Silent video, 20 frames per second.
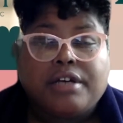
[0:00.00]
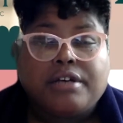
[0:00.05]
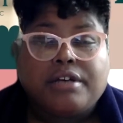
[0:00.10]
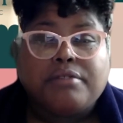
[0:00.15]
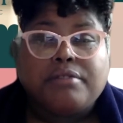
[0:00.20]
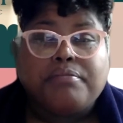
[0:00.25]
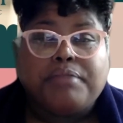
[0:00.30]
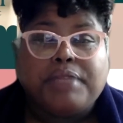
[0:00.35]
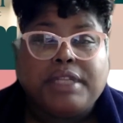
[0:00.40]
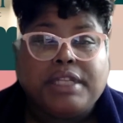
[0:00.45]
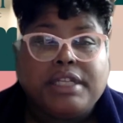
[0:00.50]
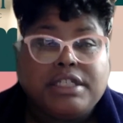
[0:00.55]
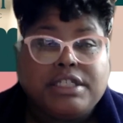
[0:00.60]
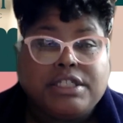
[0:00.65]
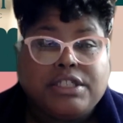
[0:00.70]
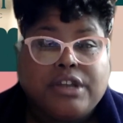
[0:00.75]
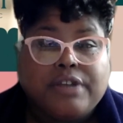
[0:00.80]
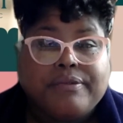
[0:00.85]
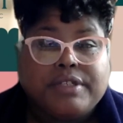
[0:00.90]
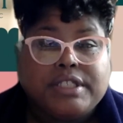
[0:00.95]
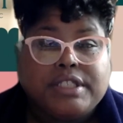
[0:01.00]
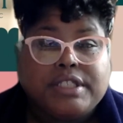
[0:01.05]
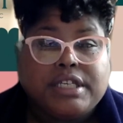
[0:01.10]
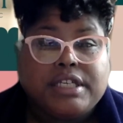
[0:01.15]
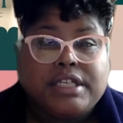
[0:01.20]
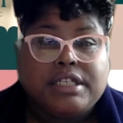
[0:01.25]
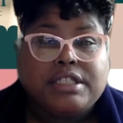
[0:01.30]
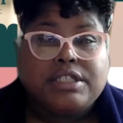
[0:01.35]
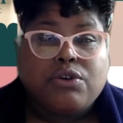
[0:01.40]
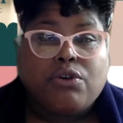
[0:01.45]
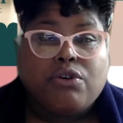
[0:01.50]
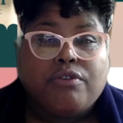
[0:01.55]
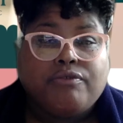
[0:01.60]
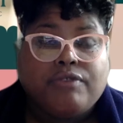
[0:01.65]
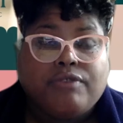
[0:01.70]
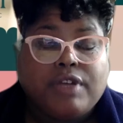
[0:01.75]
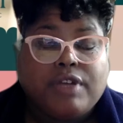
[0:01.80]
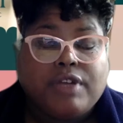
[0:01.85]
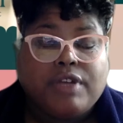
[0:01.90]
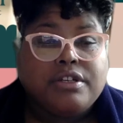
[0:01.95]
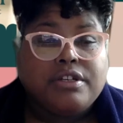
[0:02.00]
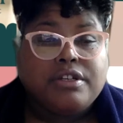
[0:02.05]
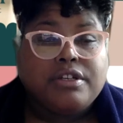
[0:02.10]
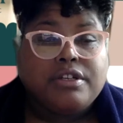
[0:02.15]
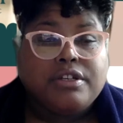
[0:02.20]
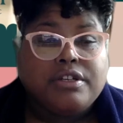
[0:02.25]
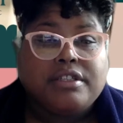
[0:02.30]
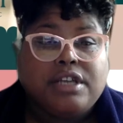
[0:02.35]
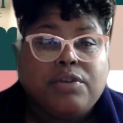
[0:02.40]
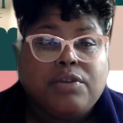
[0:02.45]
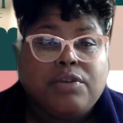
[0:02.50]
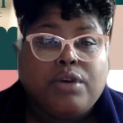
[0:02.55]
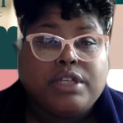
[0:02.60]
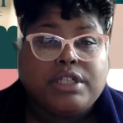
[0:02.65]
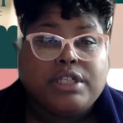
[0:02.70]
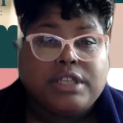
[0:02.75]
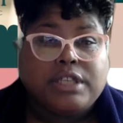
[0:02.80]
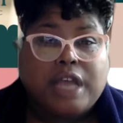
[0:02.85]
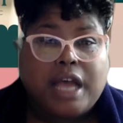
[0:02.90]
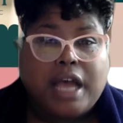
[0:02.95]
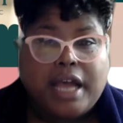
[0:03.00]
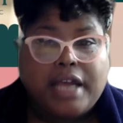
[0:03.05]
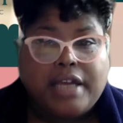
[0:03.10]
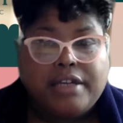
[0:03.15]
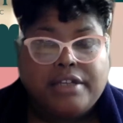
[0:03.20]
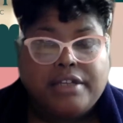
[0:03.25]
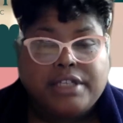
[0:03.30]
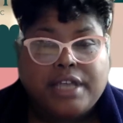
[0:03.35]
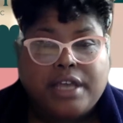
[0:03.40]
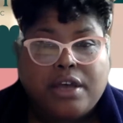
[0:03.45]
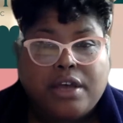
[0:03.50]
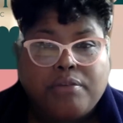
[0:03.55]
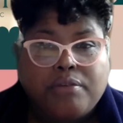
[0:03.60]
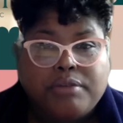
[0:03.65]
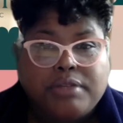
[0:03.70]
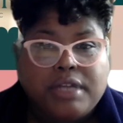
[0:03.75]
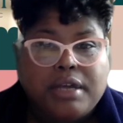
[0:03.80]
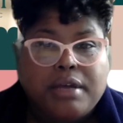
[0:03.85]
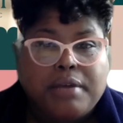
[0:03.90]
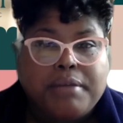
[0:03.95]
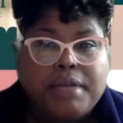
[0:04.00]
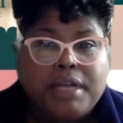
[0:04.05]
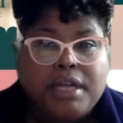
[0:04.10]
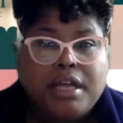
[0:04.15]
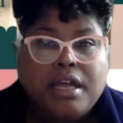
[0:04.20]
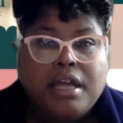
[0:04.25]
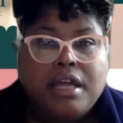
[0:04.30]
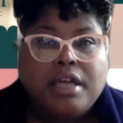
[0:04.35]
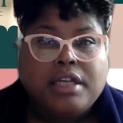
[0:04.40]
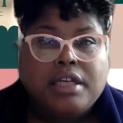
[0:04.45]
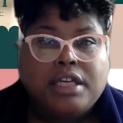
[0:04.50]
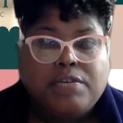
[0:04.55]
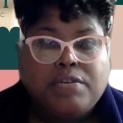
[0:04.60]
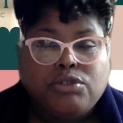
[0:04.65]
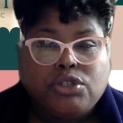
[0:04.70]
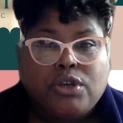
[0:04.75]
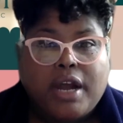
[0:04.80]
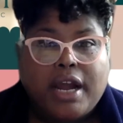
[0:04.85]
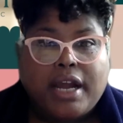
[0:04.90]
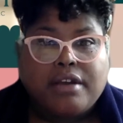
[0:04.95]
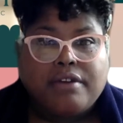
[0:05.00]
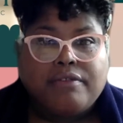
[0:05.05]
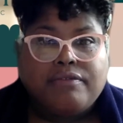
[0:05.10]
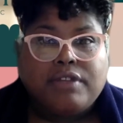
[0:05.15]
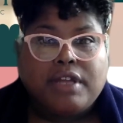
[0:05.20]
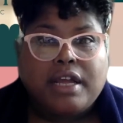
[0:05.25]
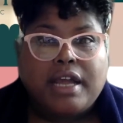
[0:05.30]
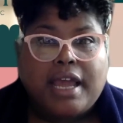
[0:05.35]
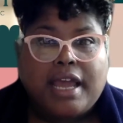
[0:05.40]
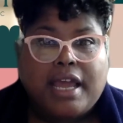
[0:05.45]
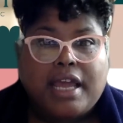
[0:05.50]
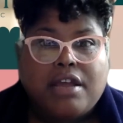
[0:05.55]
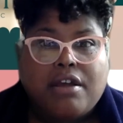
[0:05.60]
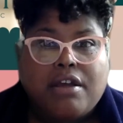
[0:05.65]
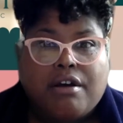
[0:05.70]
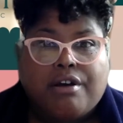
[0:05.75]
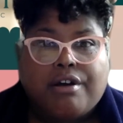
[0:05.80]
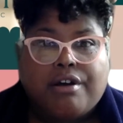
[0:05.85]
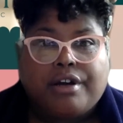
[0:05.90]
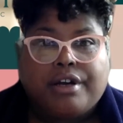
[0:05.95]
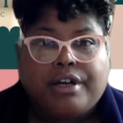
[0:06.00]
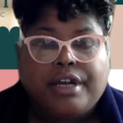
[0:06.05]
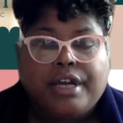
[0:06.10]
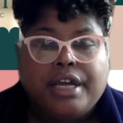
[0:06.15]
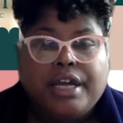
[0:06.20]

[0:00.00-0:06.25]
billing services or vendor that they want to hire to help them keep track of their AR.